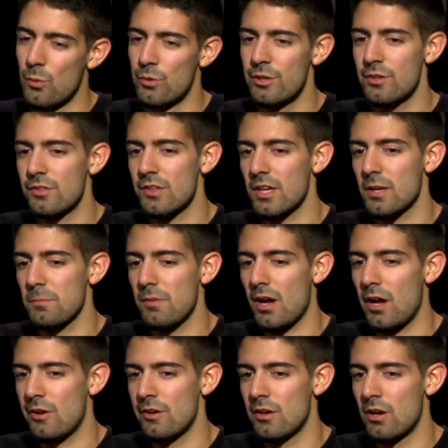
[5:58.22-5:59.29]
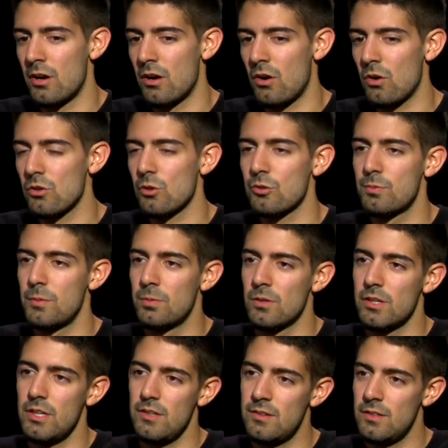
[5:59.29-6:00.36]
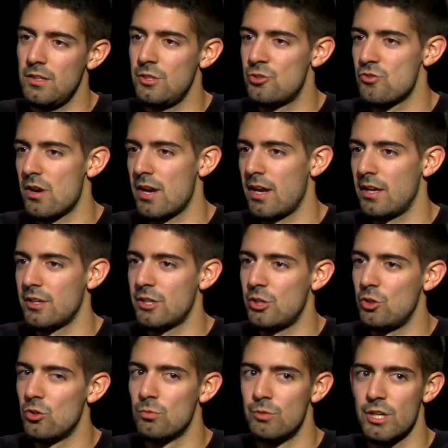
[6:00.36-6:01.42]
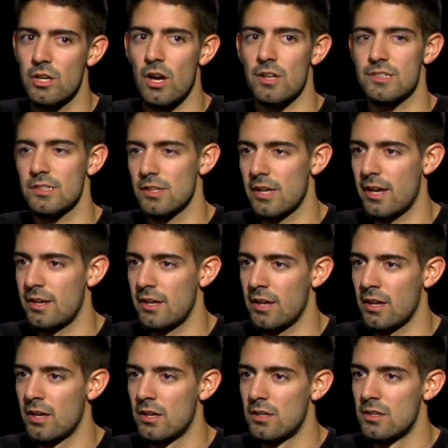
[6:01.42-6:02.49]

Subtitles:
When you think about all those people, Easy, Dre, and Cube, reconciliating